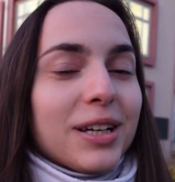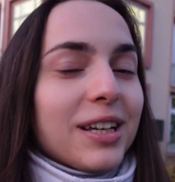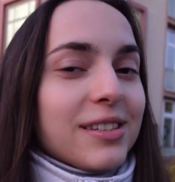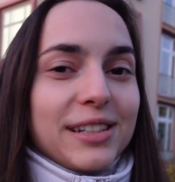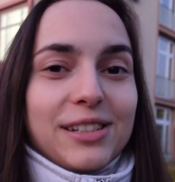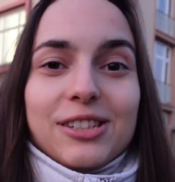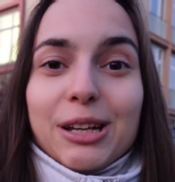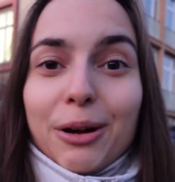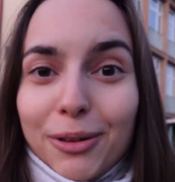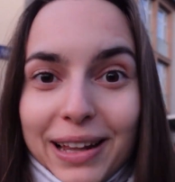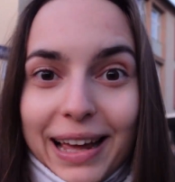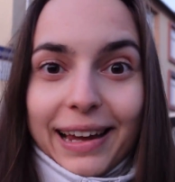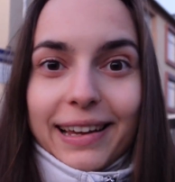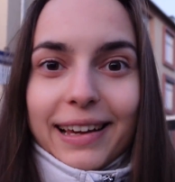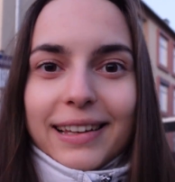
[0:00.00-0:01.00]
because I so
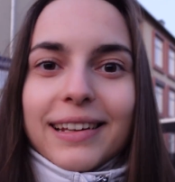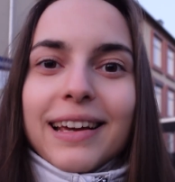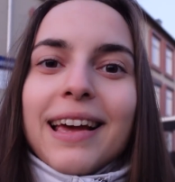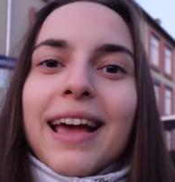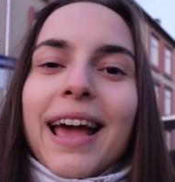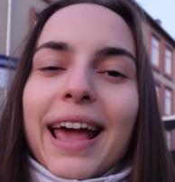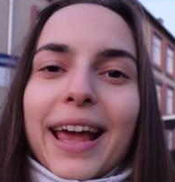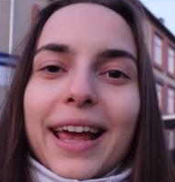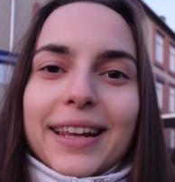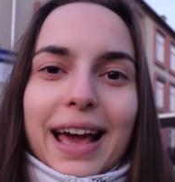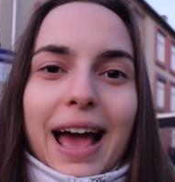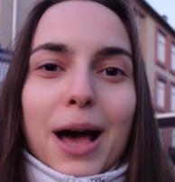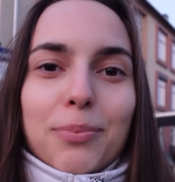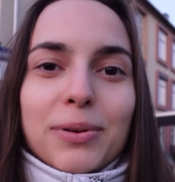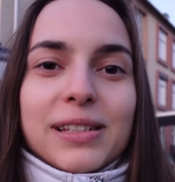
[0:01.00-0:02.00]
like it. It
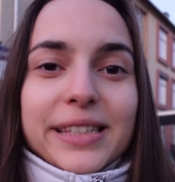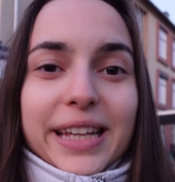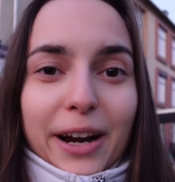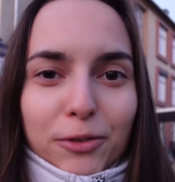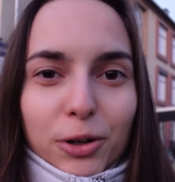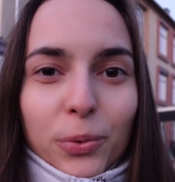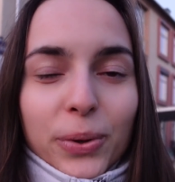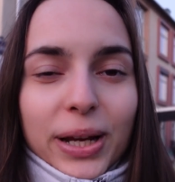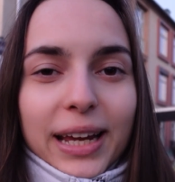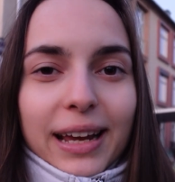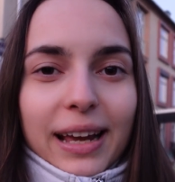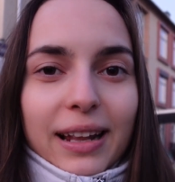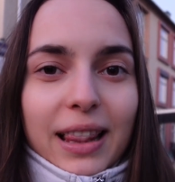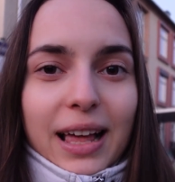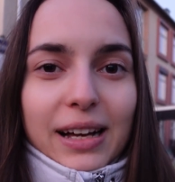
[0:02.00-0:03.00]
happens every week
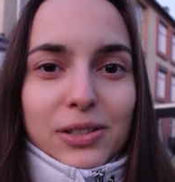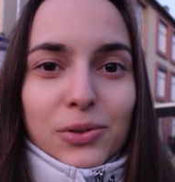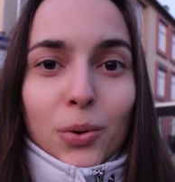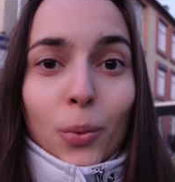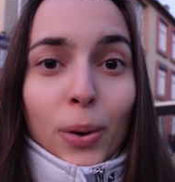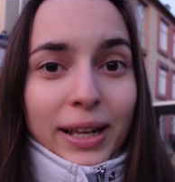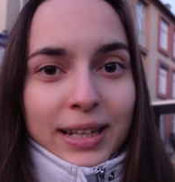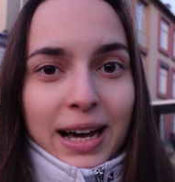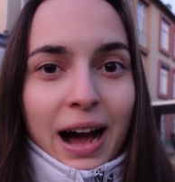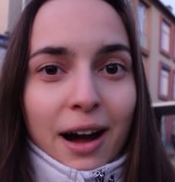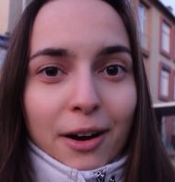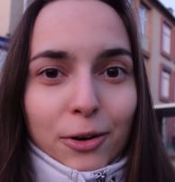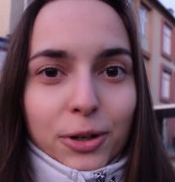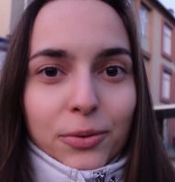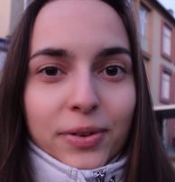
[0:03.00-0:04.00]
and lasts for one
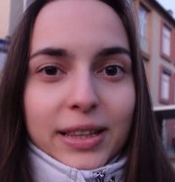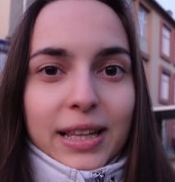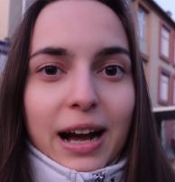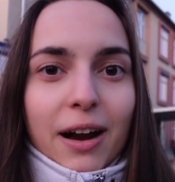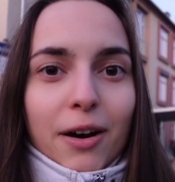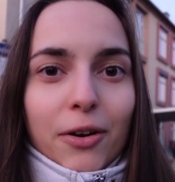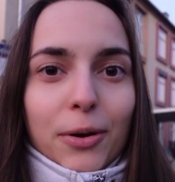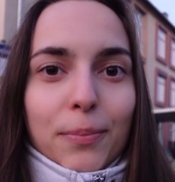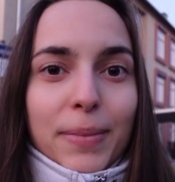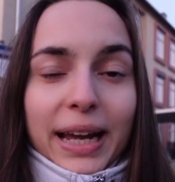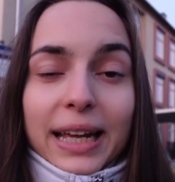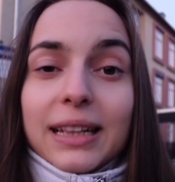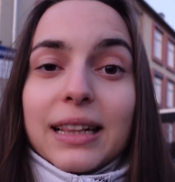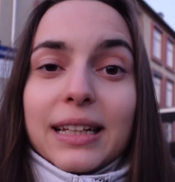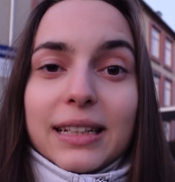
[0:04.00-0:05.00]
hour. With our
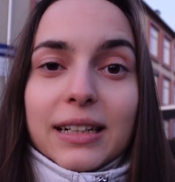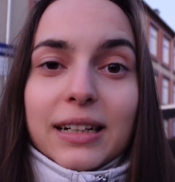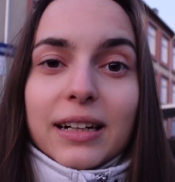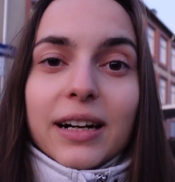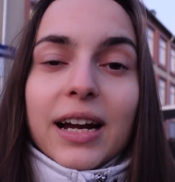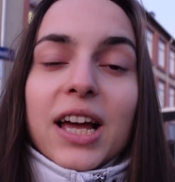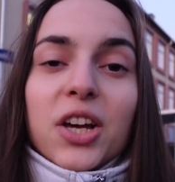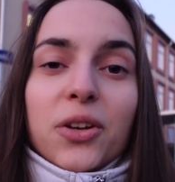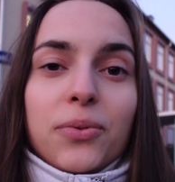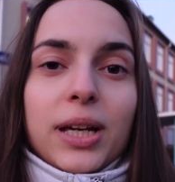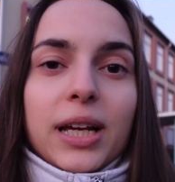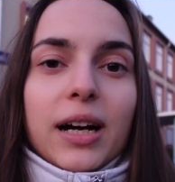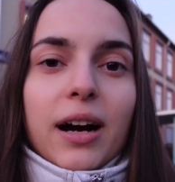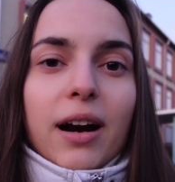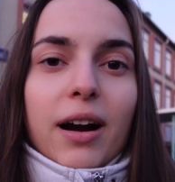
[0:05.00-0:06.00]
main leader,
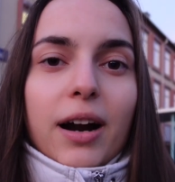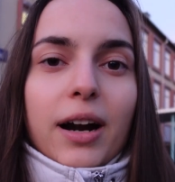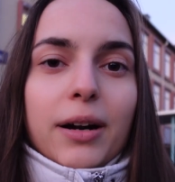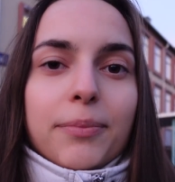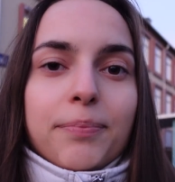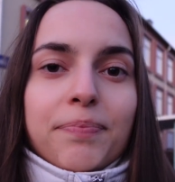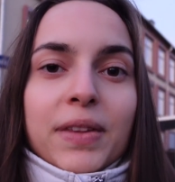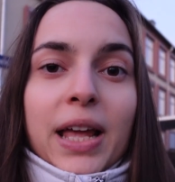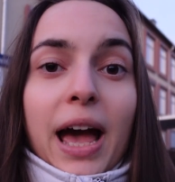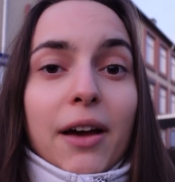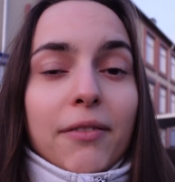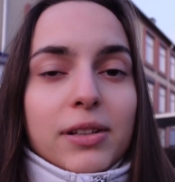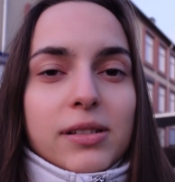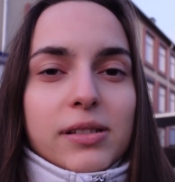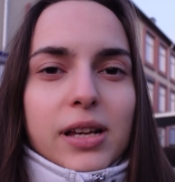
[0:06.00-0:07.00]
we are
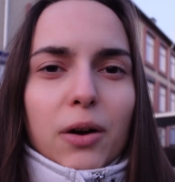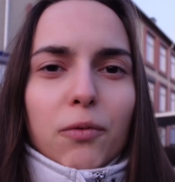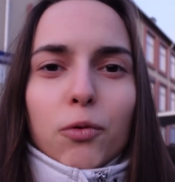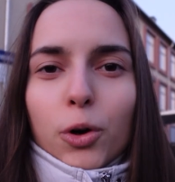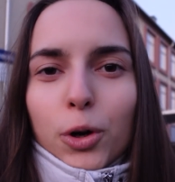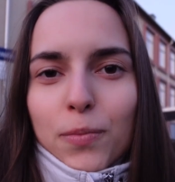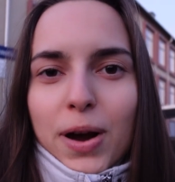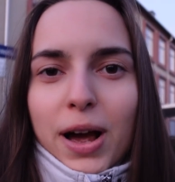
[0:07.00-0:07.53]
having some warm